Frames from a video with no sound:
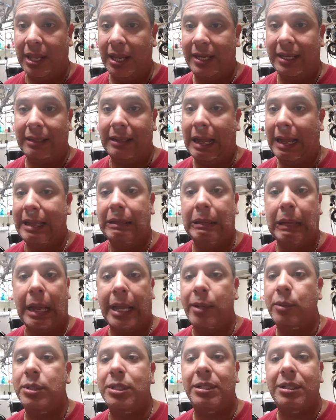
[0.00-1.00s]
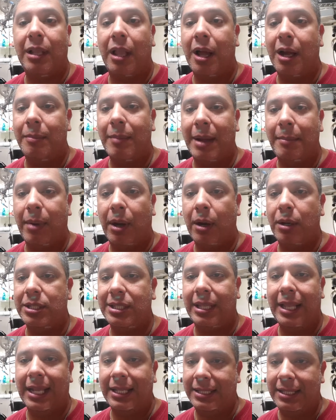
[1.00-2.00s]
Like I use it to lock my bars
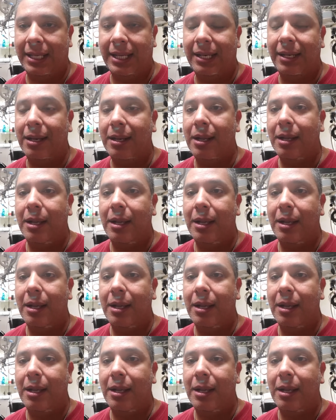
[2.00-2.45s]
and that's it.